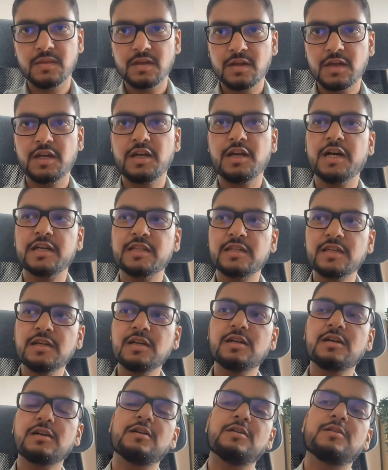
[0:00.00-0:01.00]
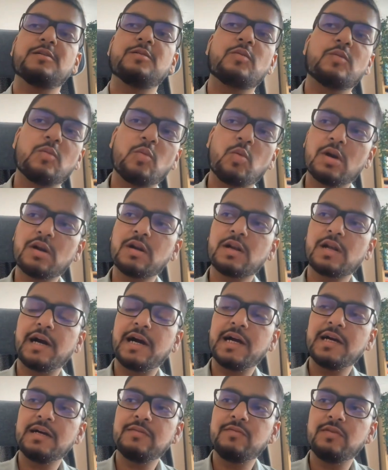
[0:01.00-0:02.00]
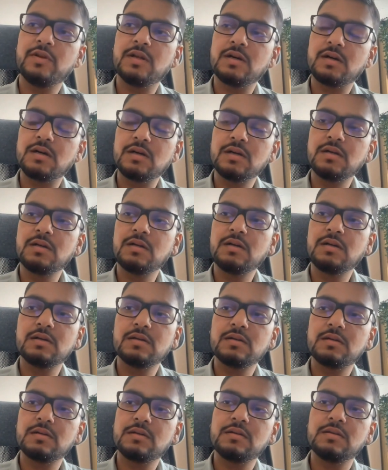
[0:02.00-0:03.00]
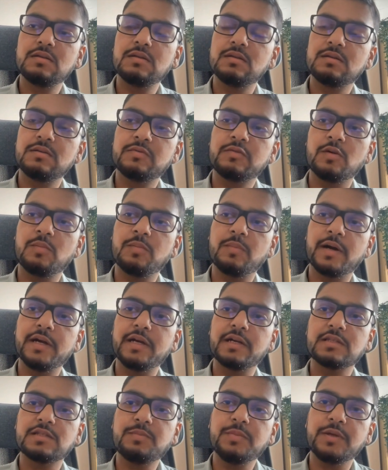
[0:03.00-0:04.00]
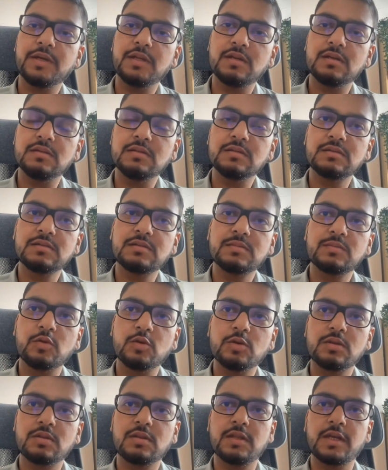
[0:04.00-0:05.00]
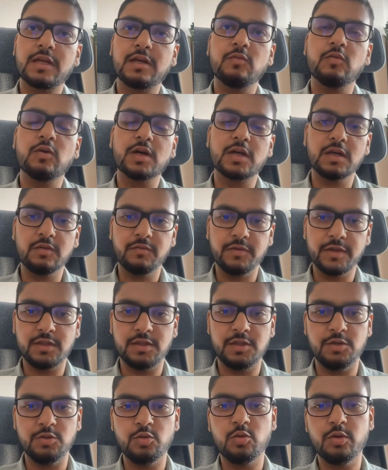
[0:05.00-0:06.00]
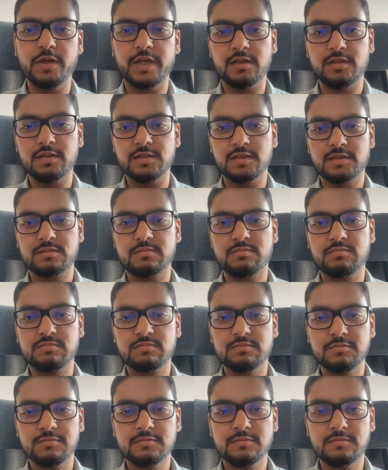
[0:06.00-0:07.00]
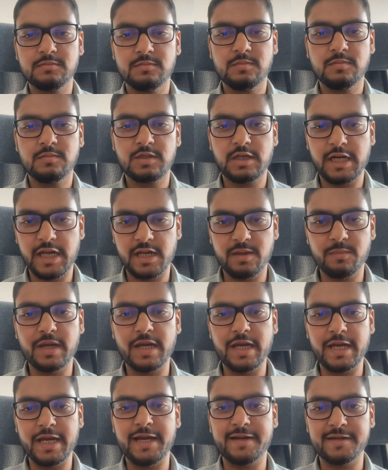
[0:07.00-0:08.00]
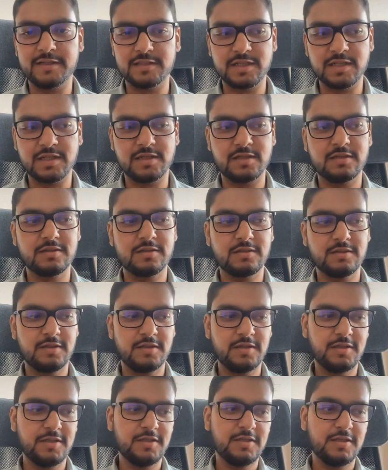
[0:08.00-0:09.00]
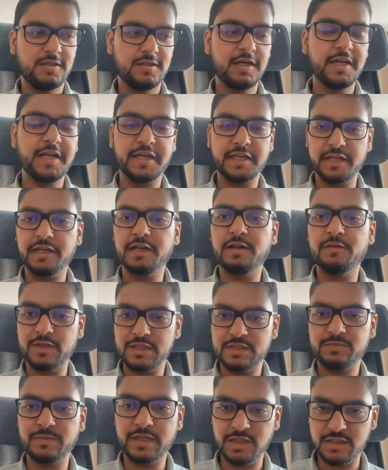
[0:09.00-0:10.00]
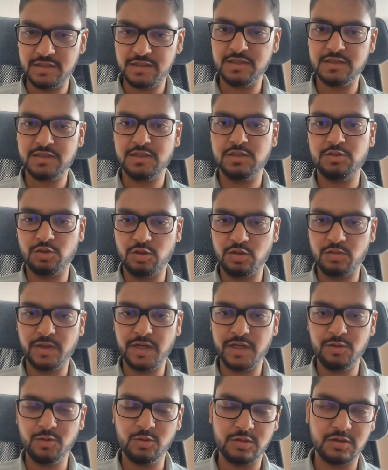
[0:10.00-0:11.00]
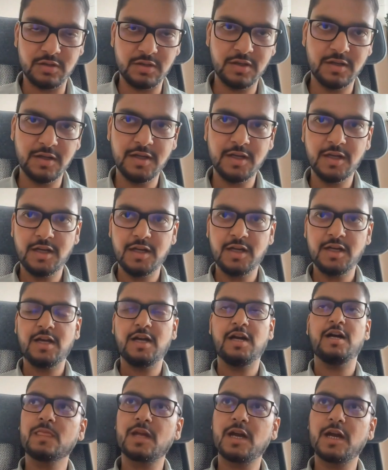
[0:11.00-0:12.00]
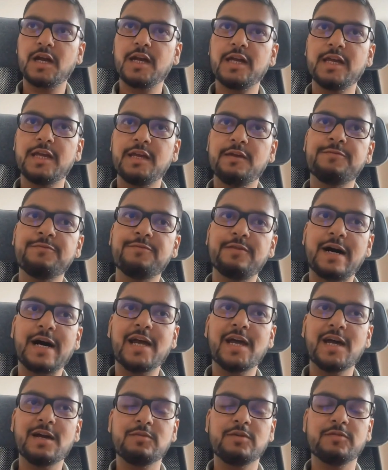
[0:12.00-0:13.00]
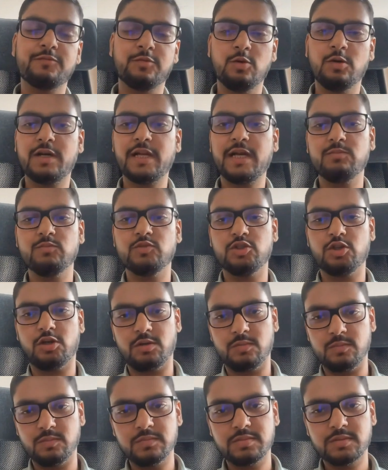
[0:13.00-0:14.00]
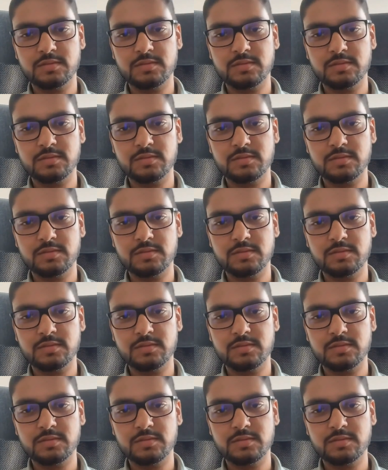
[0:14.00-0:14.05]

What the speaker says: Yeah, I think what I have learned from my experience, both like working with you and just trying my hands at taking investment decisions on my own, if I have a full time job,